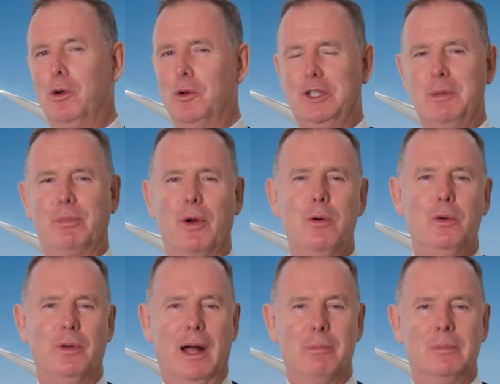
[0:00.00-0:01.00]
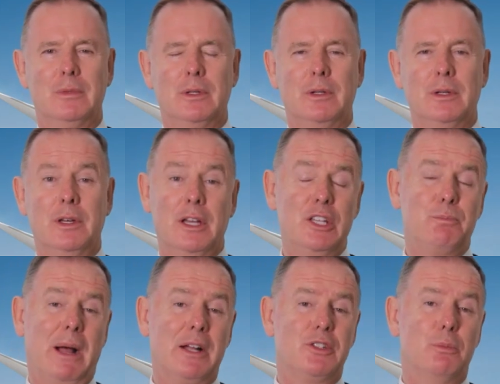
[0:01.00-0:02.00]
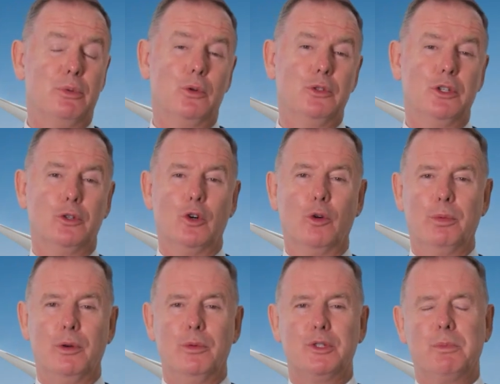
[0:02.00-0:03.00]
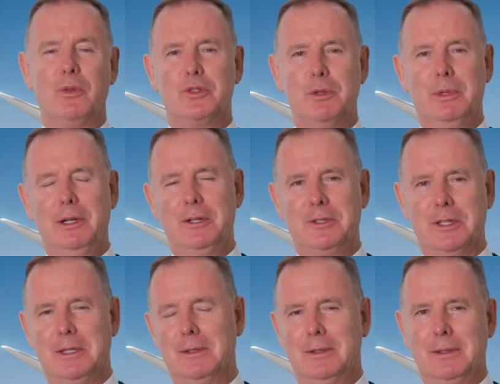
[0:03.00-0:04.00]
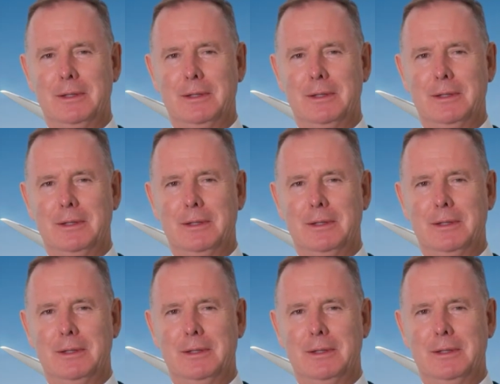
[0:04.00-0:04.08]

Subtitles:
loyalty program, is back to broader corporate responsibility.